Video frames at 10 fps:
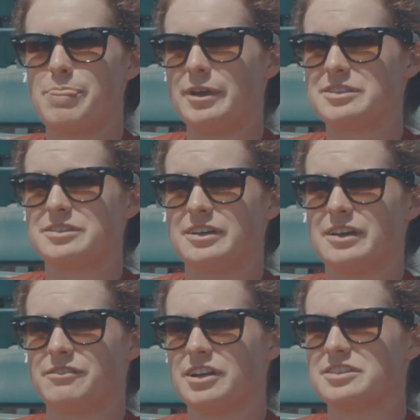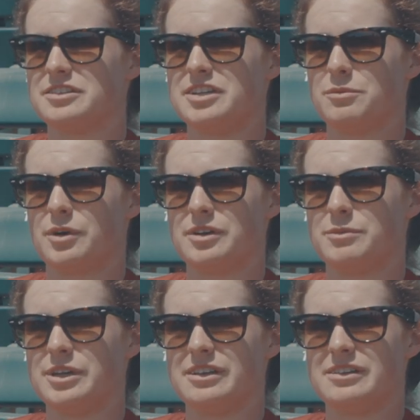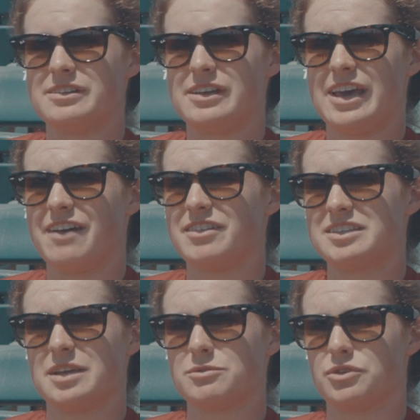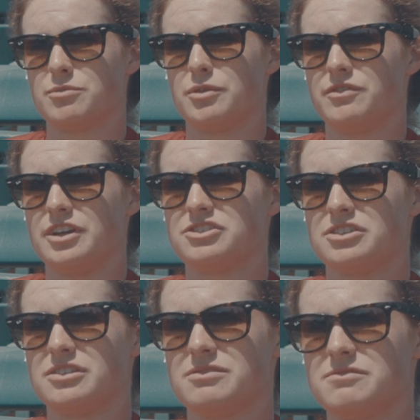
makes the rest of the team want to be have that same sort of motivation.